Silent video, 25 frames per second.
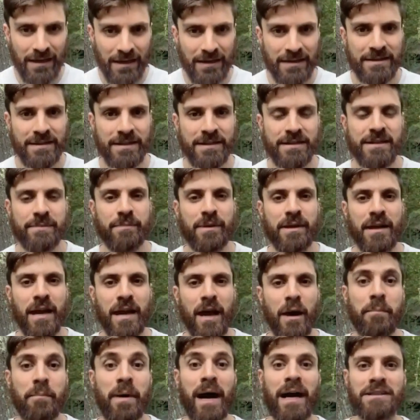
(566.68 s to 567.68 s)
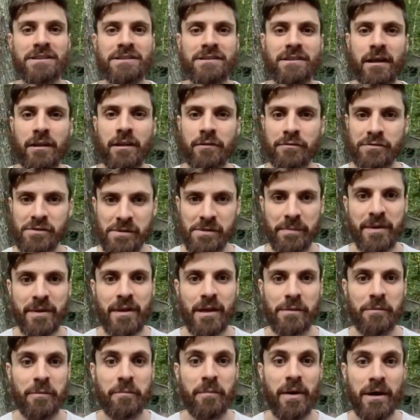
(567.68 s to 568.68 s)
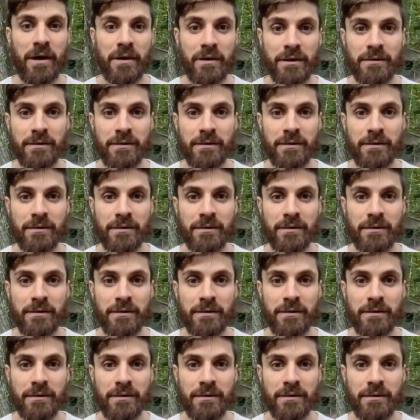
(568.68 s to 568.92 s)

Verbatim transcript: anticipate how passionate I was going to become about it.